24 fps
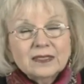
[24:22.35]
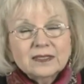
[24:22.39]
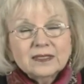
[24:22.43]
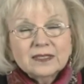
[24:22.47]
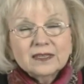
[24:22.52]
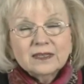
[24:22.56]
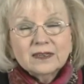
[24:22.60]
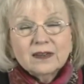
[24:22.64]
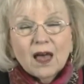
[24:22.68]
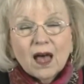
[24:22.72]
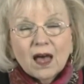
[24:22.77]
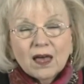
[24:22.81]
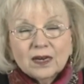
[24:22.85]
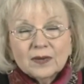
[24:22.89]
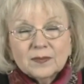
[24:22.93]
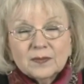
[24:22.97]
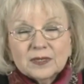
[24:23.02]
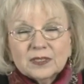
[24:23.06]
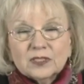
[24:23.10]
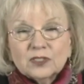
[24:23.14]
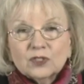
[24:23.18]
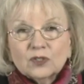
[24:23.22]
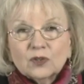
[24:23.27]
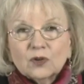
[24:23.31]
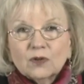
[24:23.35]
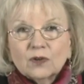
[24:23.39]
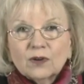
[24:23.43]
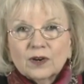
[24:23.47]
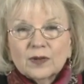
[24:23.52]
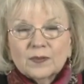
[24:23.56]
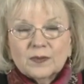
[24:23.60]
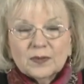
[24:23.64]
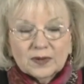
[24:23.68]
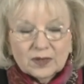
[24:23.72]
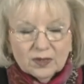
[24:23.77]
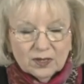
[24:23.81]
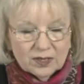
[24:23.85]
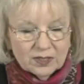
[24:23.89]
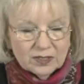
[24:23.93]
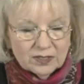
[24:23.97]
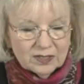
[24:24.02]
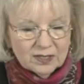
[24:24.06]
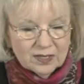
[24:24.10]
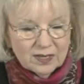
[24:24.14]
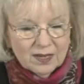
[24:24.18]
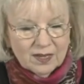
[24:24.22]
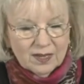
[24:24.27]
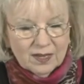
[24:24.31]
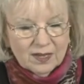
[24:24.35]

It's an anonymous story, because